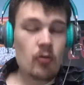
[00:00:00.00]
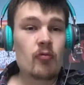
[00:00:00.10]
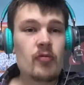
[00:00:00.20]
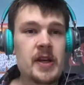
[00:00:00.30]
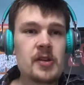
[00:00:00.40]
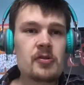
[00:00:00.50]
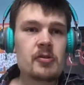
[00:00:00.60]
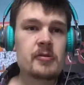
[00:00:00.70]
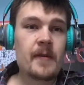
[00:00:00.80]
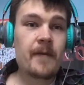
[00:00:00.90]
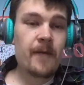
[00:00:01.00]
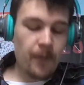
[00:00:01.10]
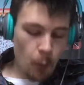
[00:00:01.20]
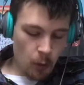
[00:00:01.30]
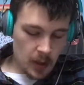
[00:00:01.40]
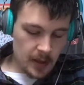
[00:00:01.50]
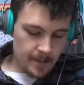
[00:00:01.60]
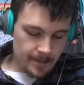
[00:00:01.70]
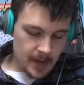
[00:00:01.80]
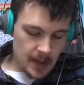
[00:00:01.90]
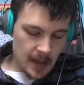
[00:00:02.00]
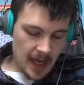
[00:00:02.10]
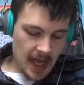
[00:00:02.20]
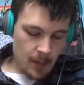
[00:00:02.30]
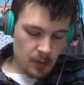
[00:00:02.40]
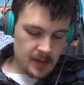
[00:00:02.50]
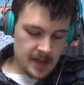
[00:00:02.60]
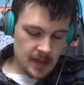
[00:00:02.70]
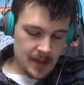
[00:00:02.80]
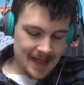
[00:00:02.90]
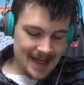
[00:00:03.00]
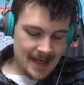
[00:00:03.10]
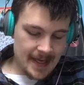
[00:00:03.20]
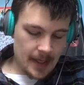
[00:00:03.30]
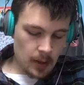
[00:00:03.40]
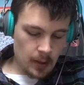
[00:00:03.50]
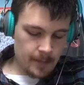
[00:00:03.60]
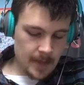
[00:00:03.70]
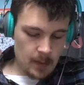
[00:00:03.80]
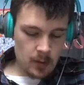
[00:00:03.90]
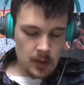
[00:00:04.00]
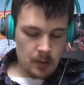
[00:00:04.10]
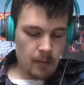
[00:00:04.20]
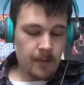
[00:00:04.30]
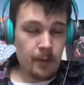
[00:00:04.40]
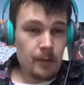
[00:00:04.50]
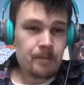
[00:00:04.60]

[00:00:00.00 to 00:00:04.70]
Rangers 4, Hamilton 0, I'm going to go for.